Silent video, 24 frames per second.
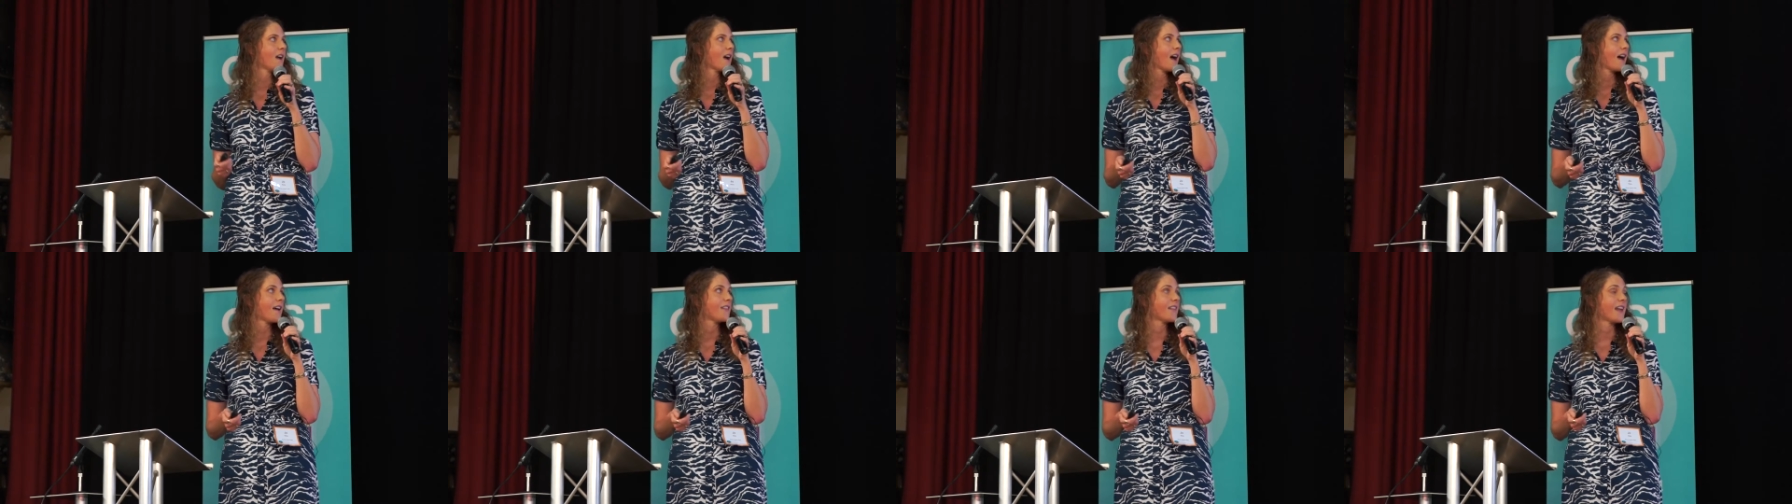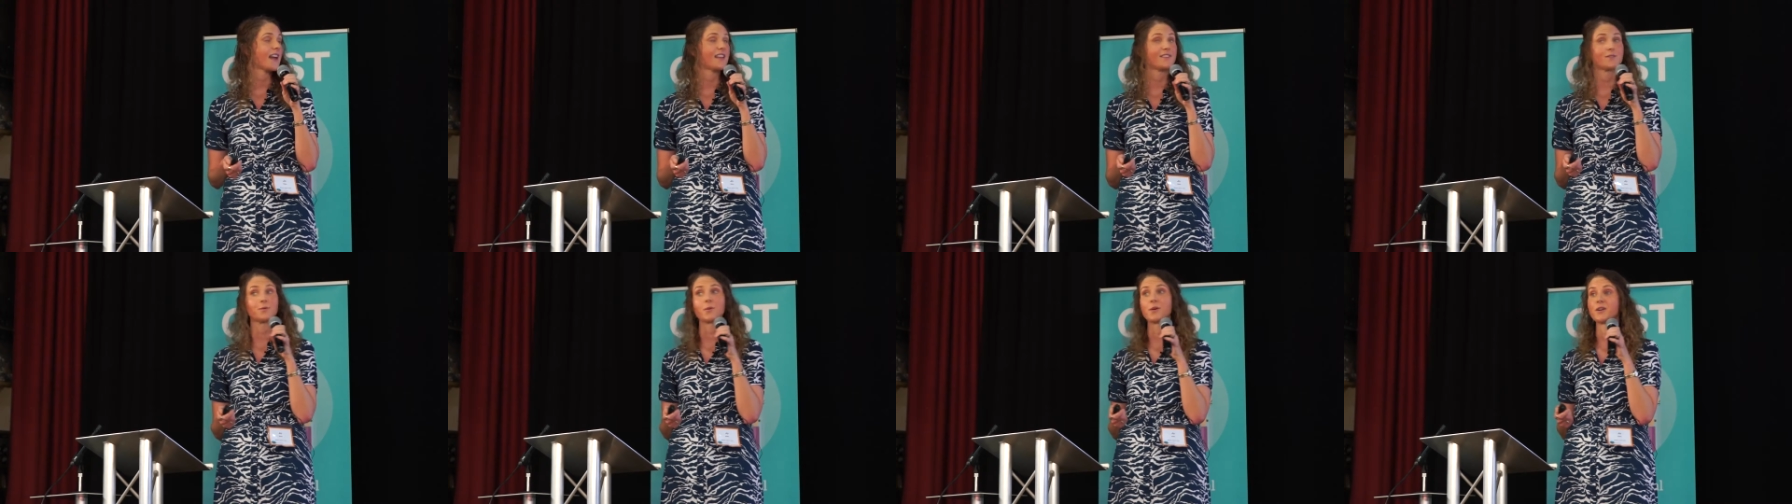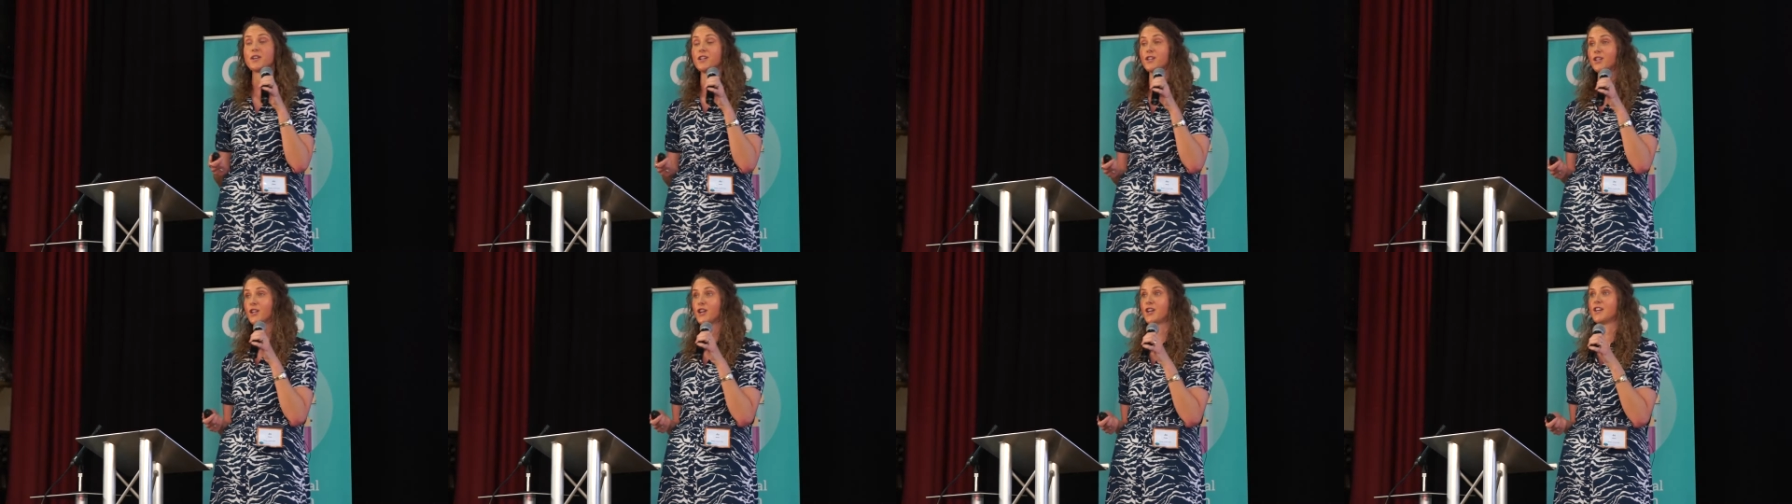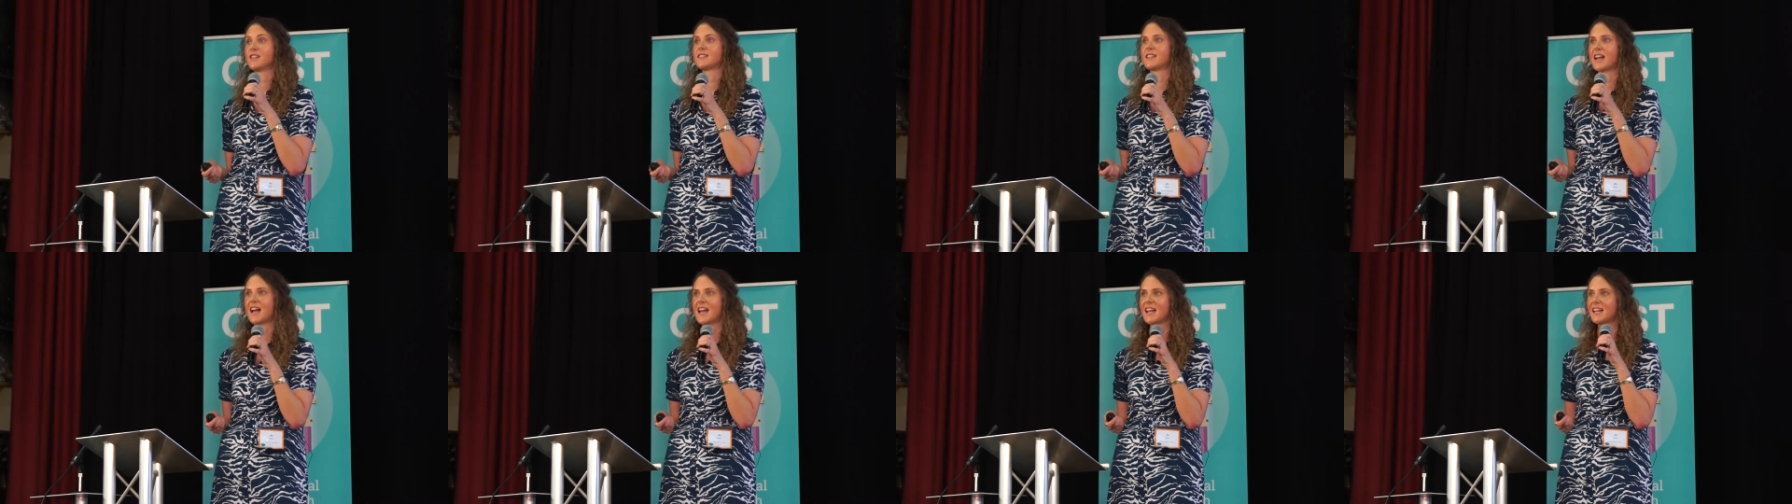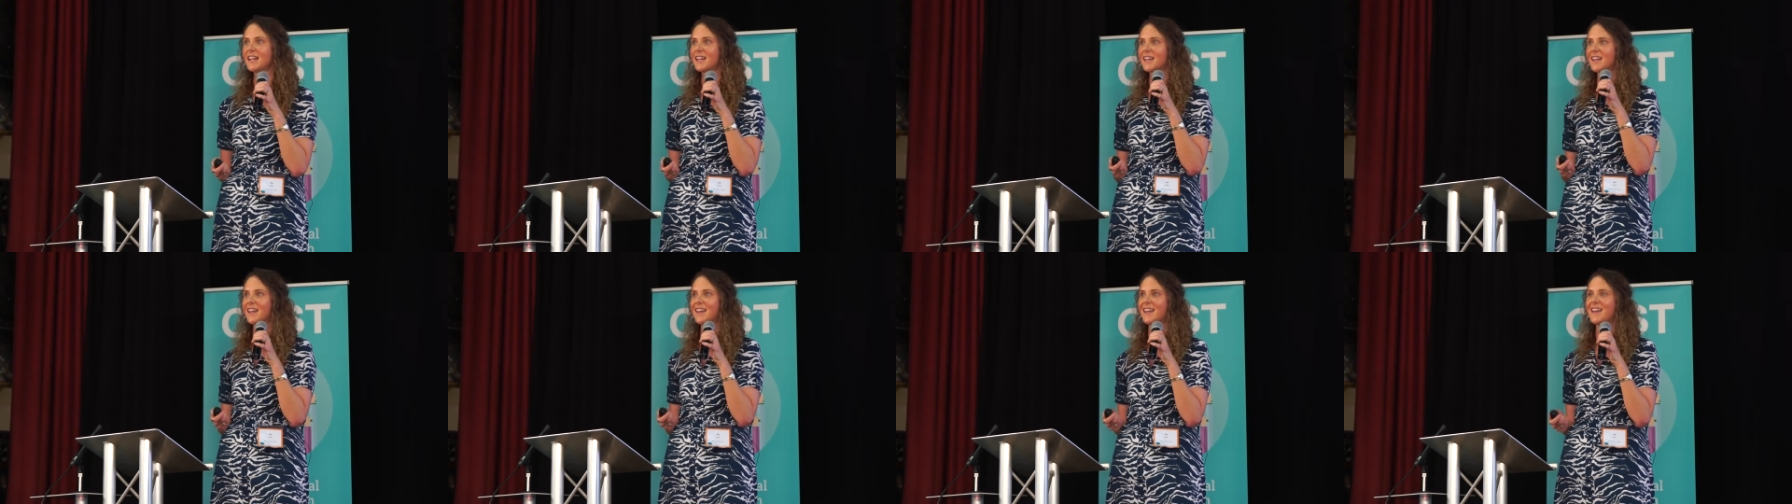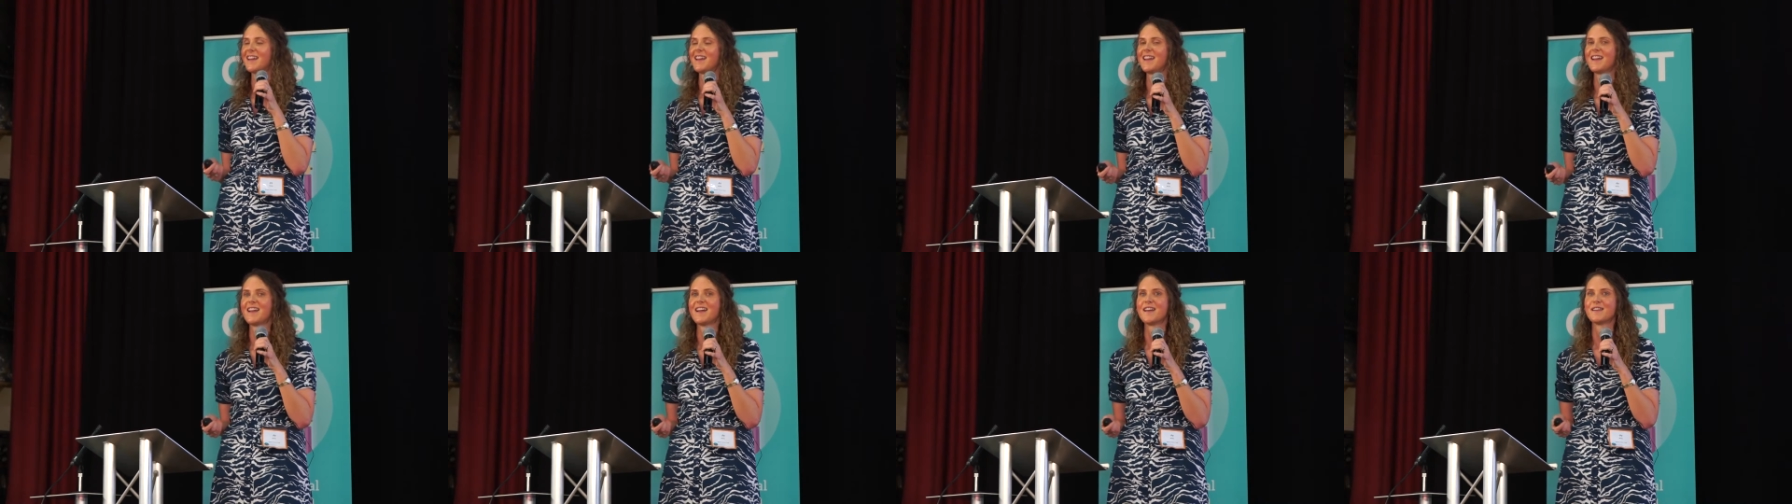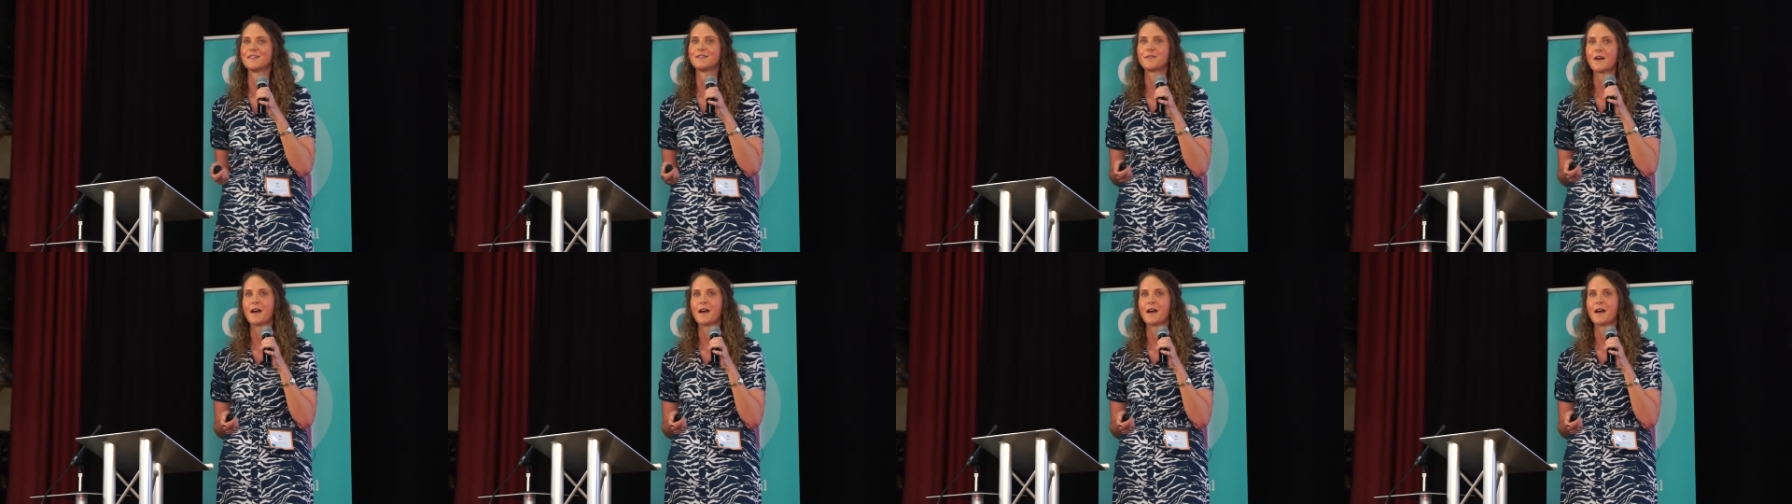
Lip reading: And that's what it looks like. It's